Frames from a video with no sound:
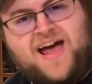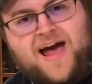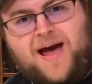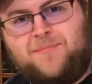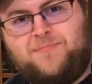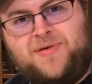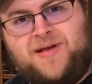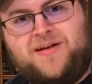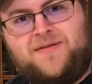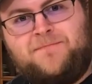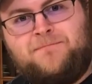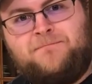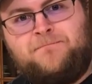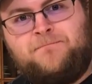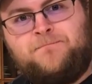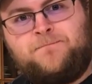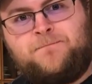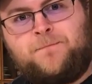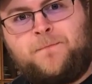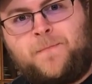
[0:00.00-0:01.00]
to happen.
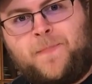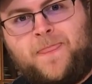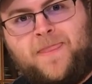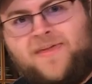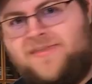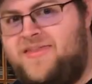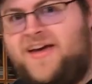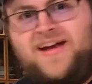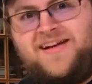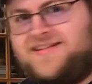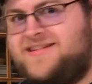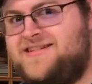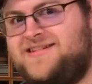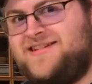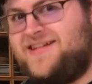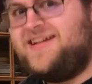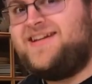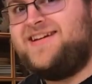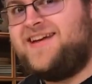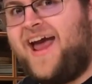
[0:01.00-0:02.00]

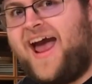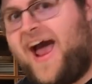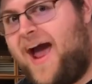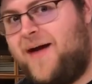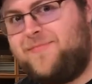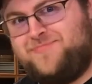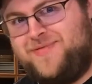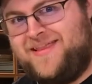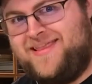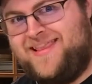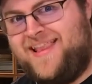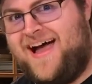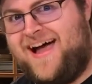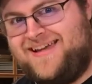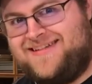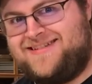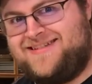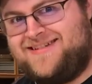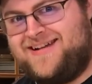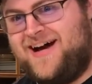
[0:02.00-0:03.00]
That didn't happen
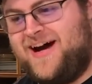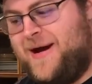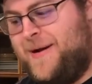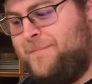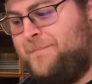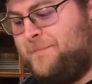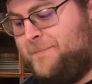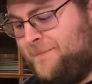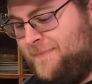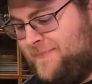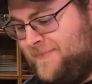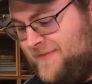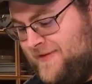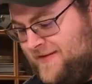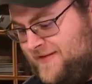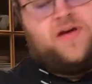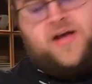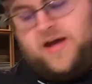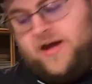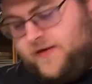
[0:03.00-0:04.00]
last time.
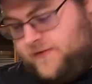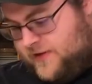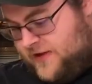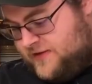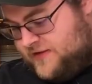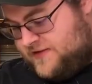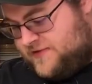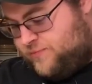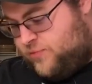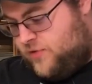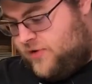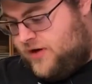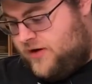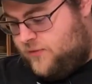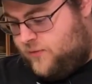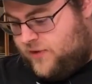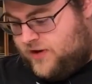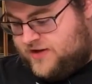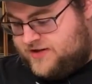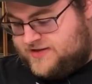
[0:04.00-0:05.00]
Okay, at this
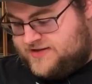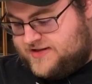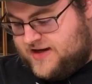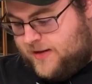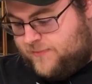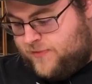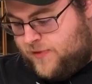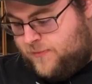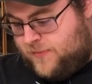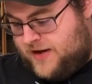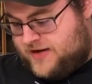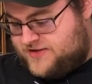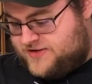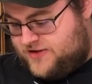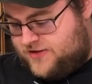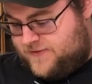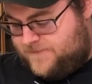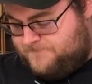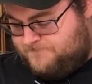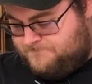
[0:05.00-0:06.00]
point, we're gonna stop the
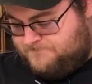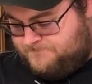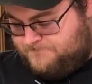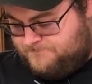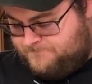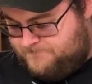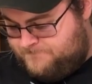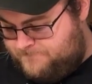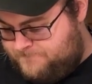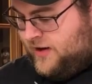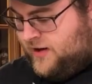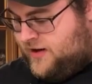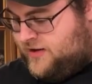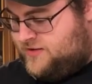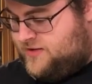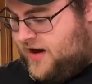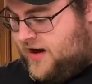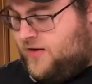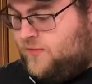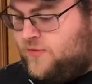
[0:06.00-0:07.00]
mixer, and
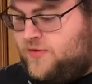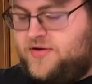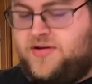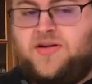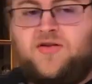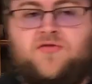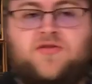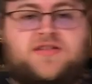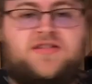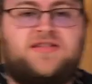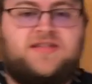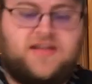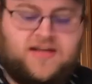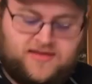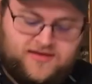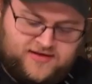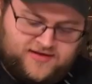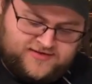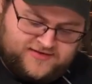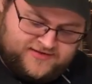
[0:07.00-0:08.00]
I want you to
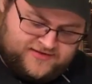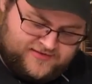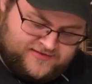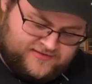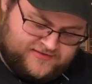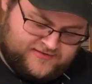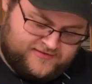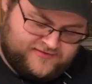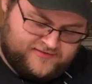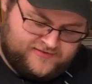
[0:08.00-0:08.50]
see this.